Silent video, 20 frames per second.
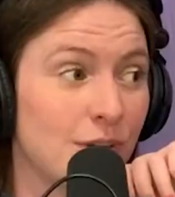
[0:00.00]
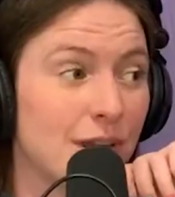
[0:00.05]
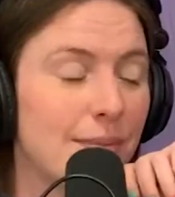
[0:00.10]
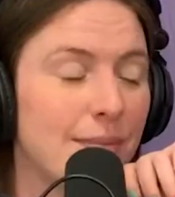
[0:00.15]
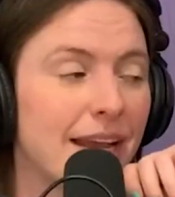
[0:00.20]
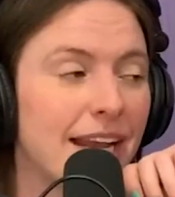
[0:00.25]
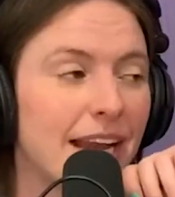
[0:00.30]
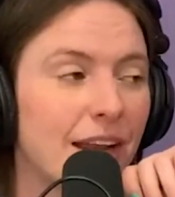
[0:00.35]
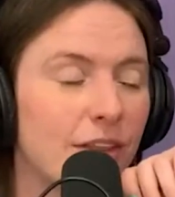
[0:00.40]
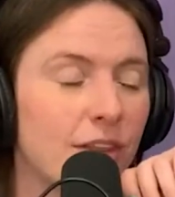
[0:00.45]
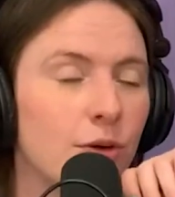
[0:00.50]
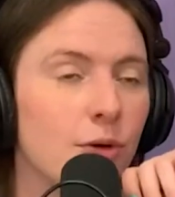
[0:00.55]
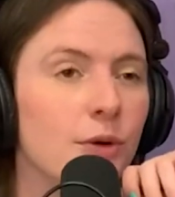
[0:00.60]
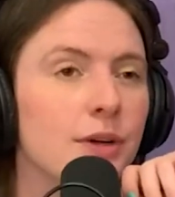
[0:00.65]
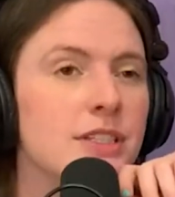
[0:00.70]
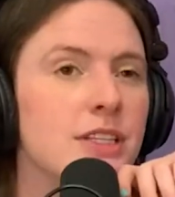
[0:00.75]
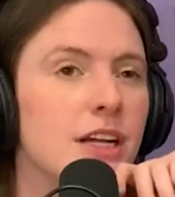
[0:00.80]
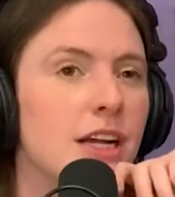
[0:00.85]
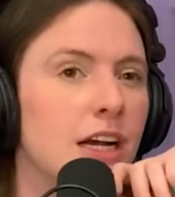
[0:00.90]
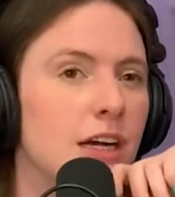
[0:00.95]
There
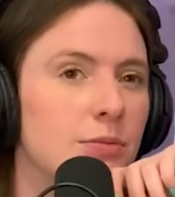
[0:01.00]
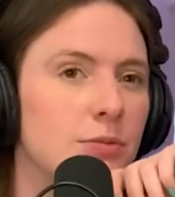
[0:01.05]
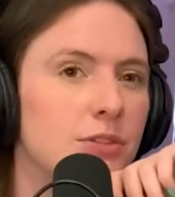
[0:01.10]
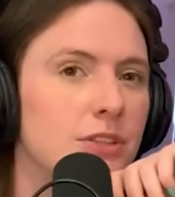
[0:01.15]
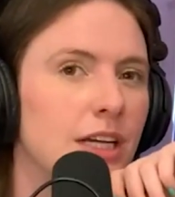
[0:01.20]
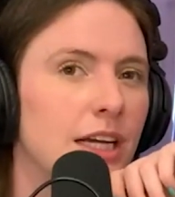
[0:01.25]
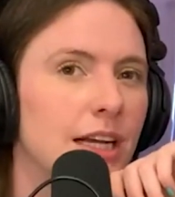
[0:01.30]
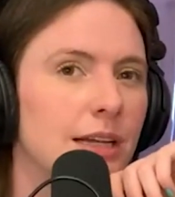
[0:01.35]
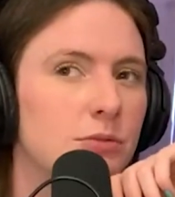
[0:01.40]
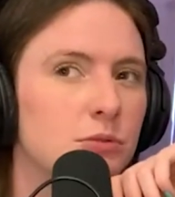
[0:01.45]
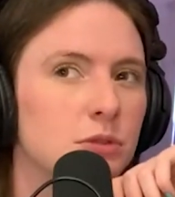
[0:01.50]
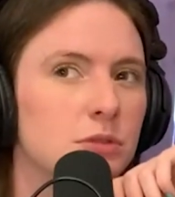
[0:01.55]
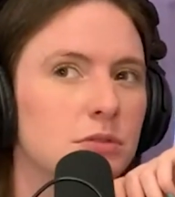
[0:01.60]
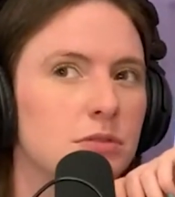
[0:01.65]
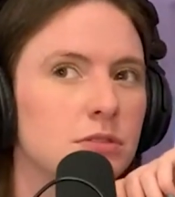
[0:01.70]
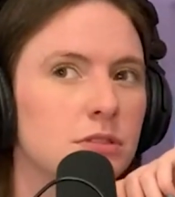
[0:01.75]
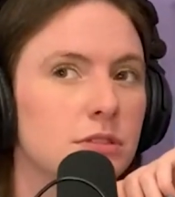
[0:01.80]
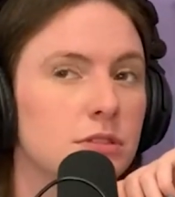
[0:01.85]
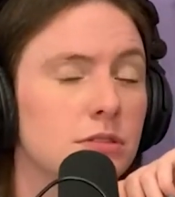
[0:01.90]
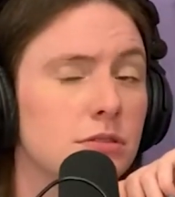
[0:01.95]
was a couple times where it
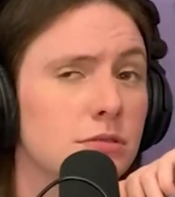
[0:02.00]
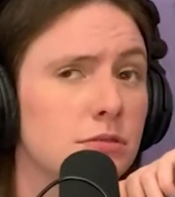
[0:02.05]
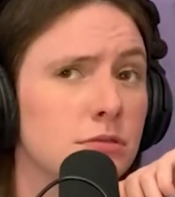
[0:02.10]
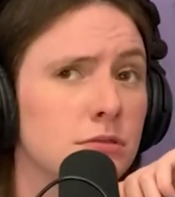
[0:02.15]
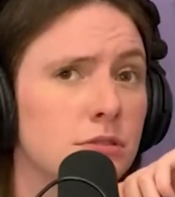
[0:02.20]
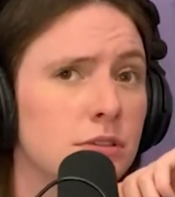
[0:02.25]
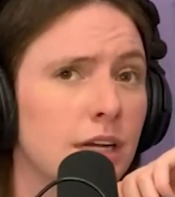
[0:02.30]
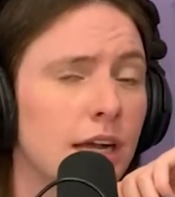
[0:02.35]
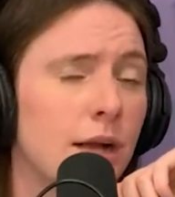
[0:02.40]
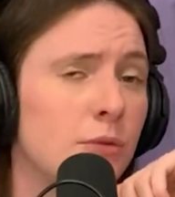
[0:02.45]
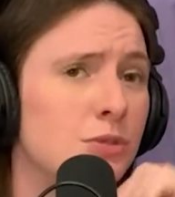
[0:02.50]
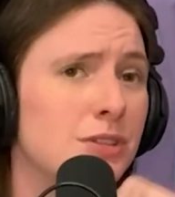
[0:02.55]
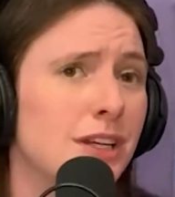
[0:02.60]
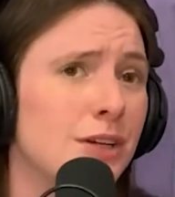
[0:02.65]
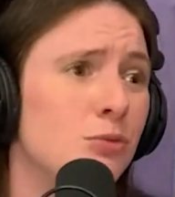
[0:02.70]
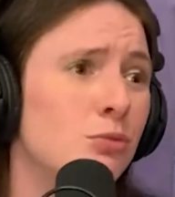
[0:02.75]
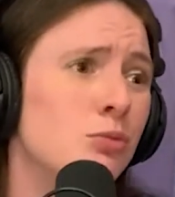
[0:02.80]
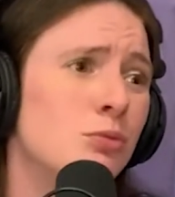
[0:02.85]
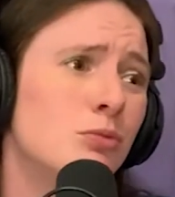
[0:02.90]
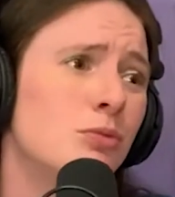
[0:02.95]
was like,
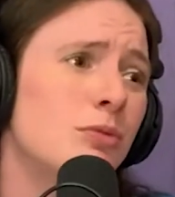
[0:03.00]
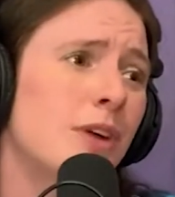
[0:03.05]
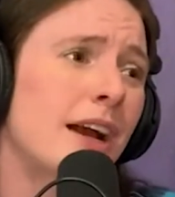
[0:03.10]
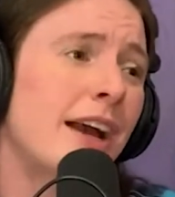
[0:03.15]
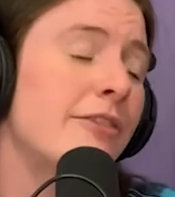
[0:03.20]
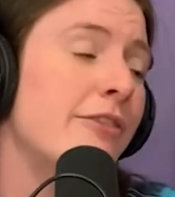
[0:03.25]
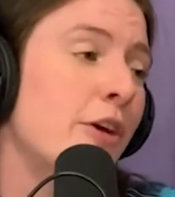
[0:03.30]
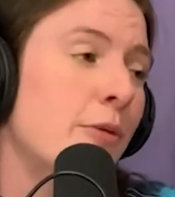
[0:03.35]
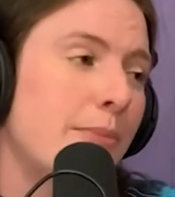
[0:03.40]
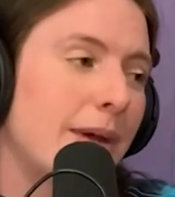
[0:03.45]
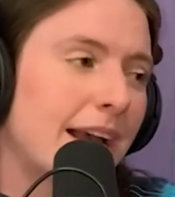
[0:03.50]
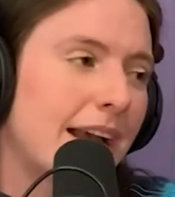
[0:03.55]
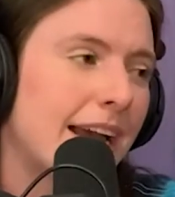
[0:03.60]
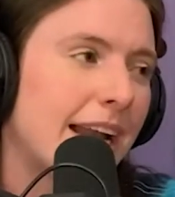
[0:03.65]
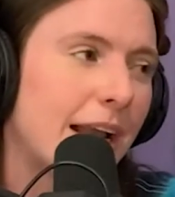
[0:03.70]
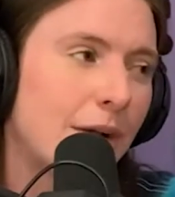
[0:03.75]
I felt bad.